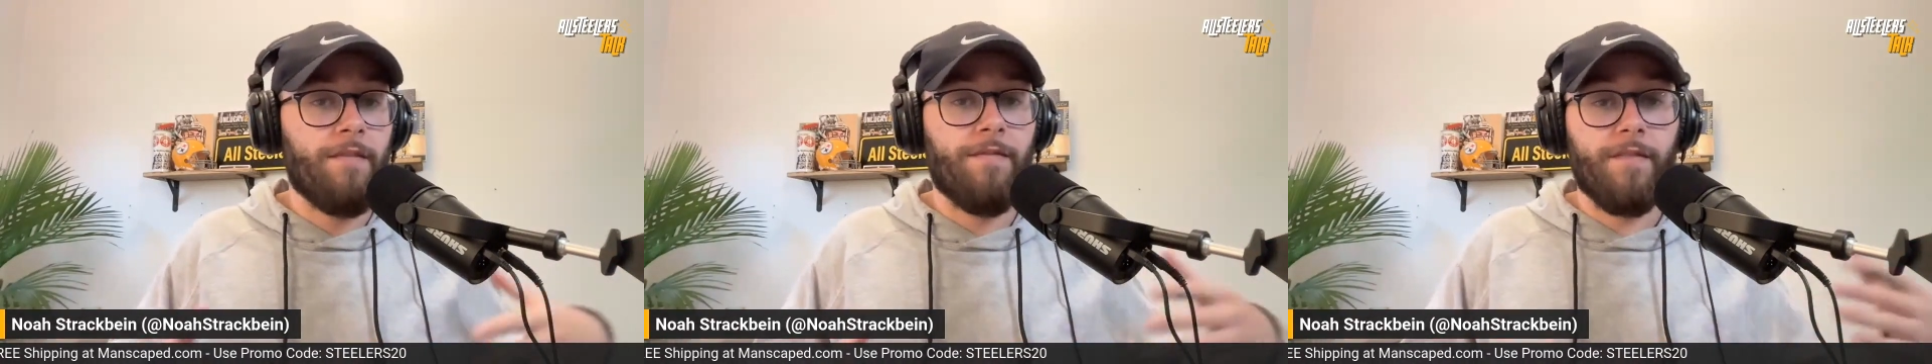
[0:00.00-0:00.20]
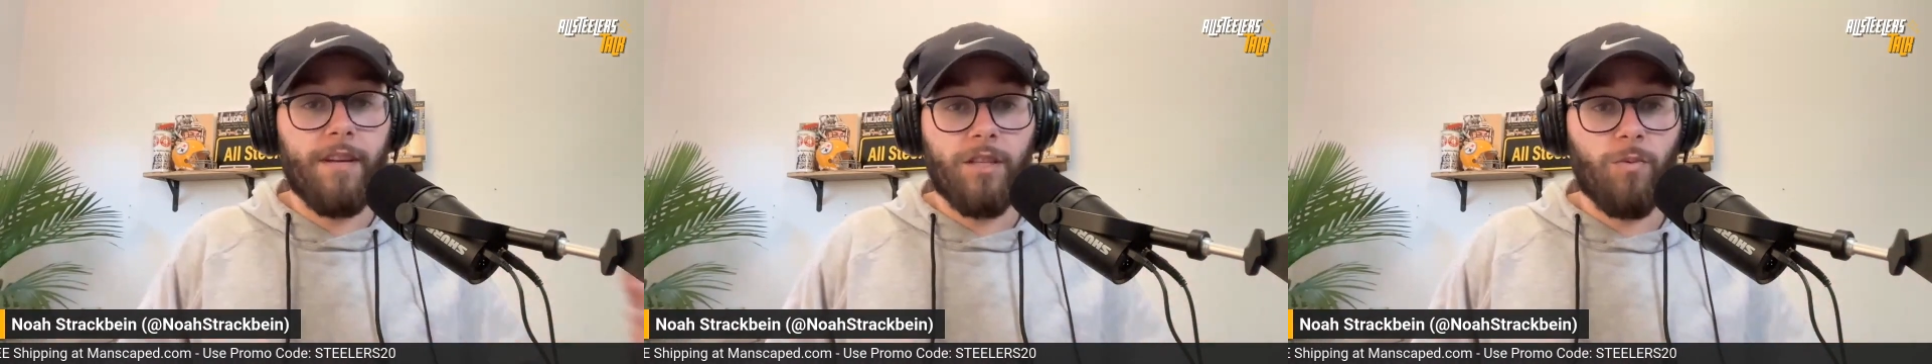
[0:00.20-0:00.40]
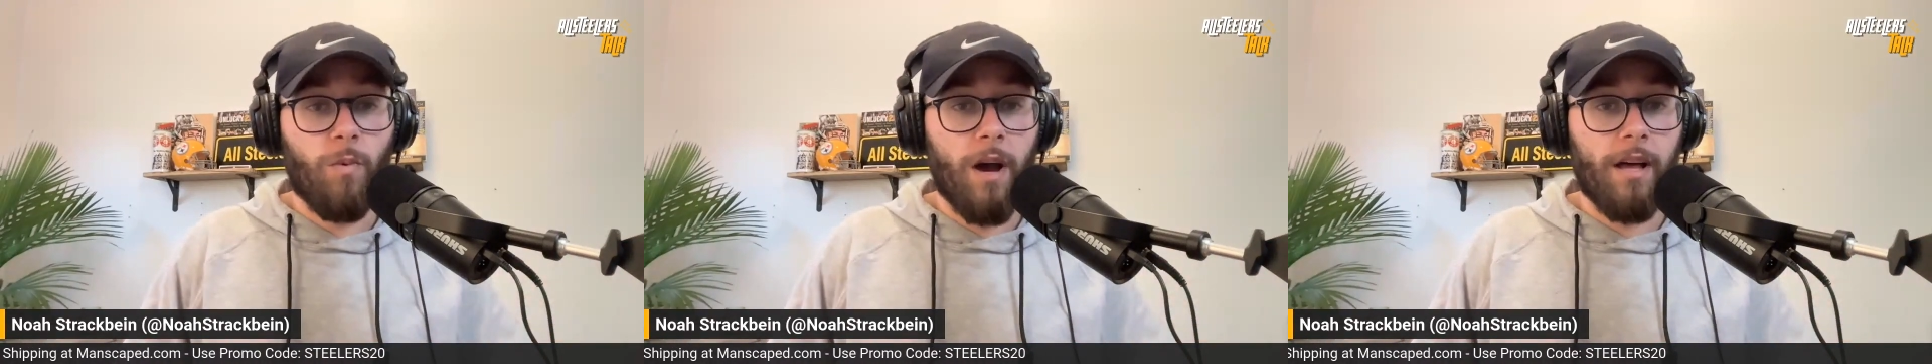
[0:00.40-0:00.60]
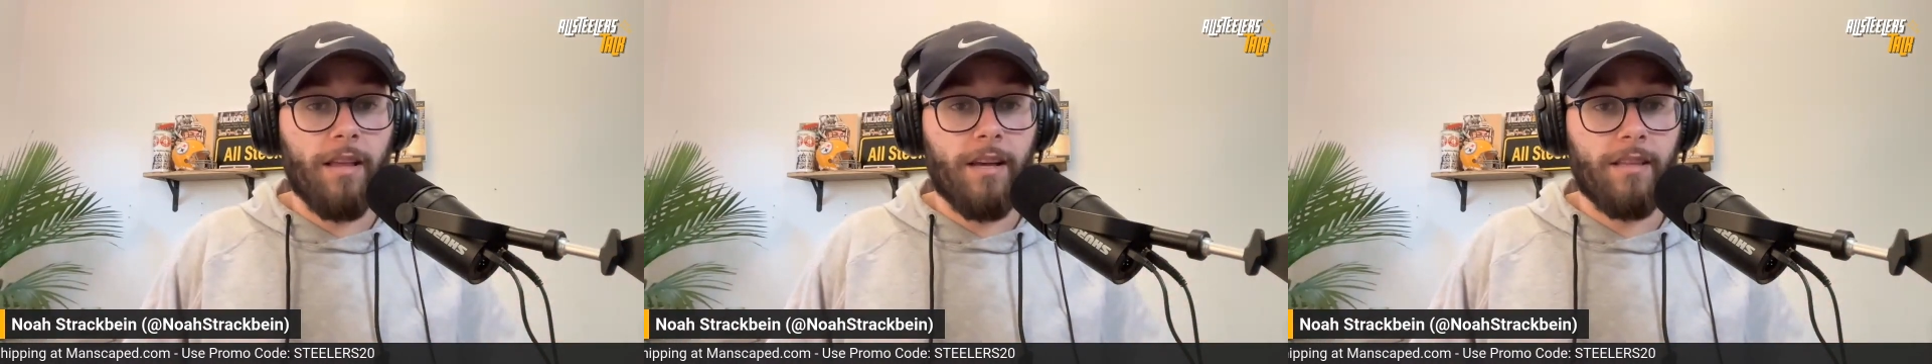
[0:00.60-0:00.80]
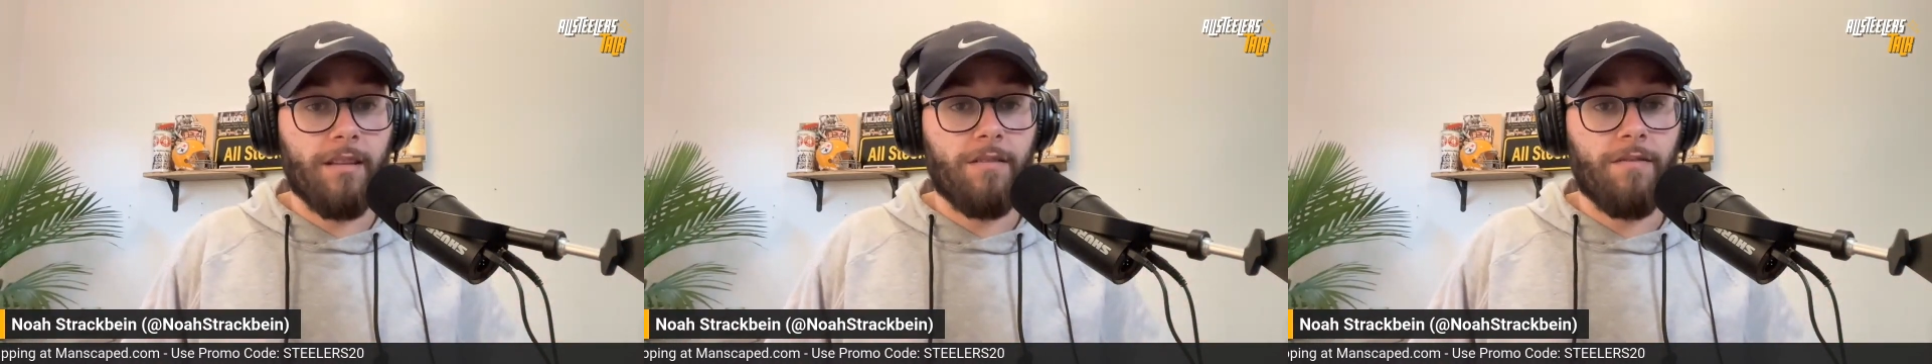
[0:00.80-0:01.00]
fits well
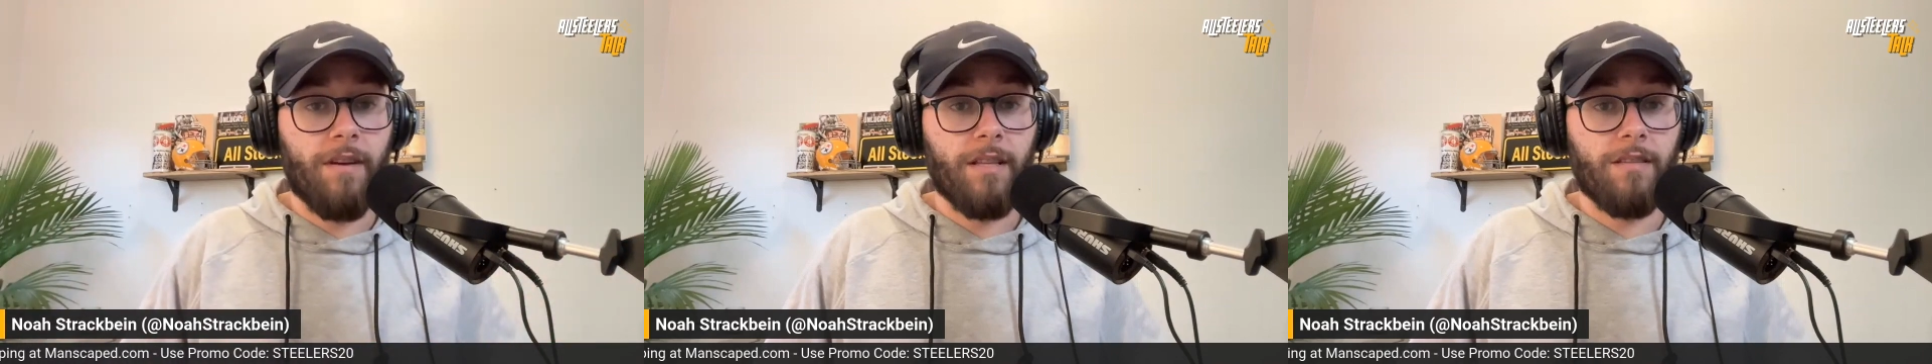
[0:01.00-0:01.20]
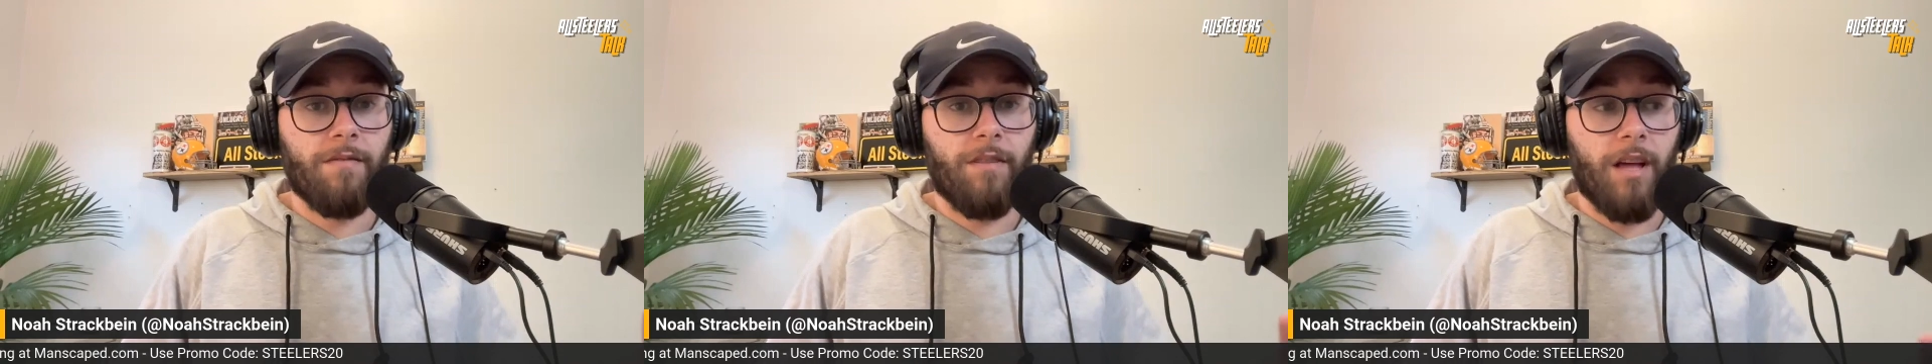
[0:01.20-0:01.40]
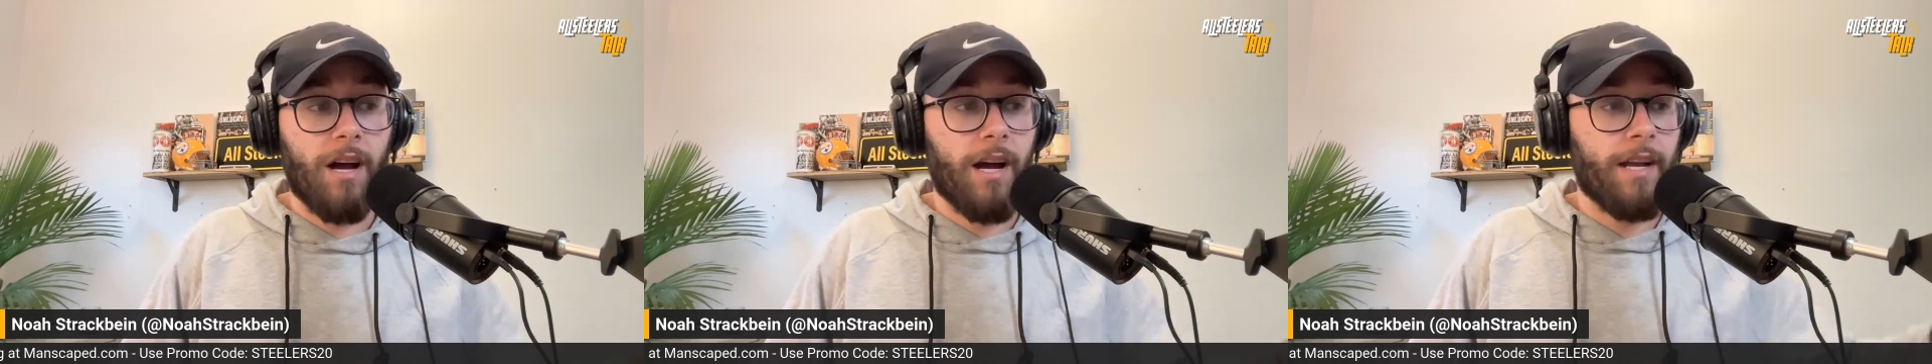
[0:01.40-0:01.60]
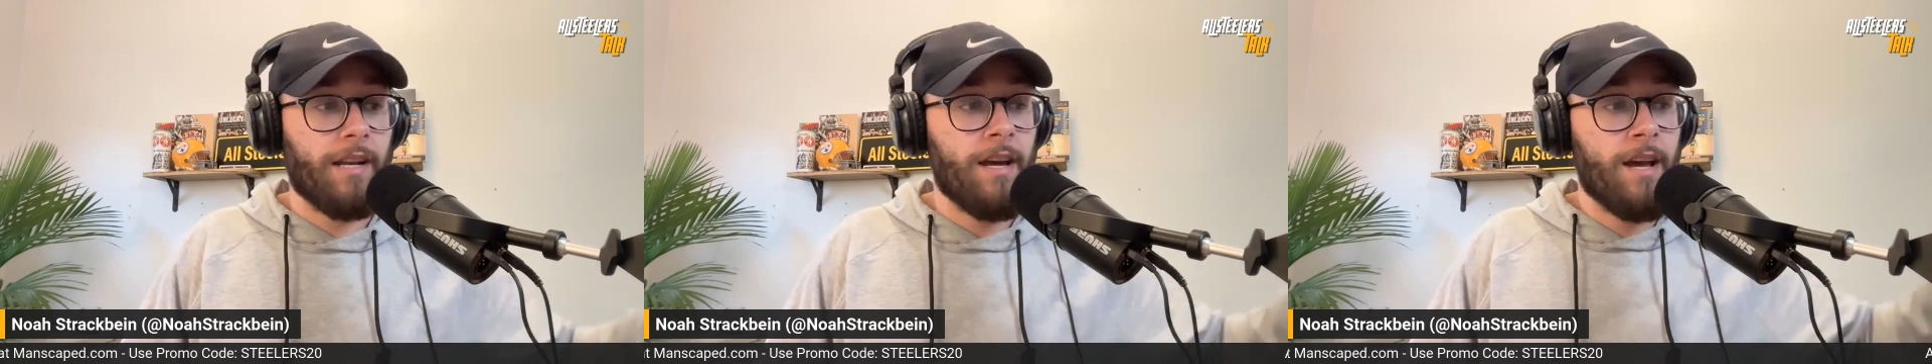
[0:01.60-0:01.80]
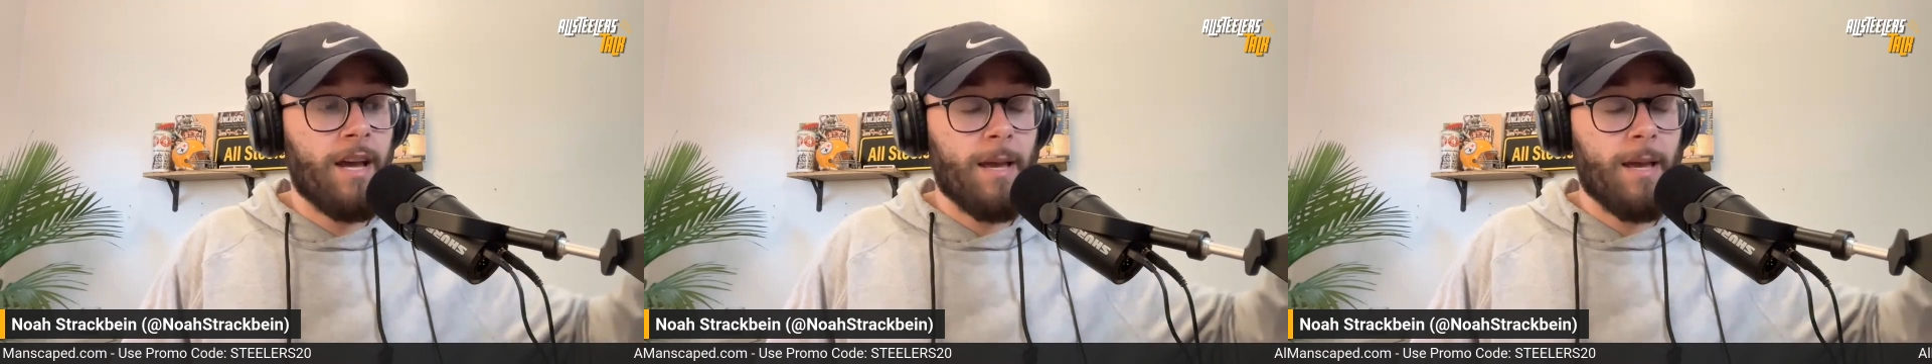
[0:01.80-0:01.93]
at the defensive line.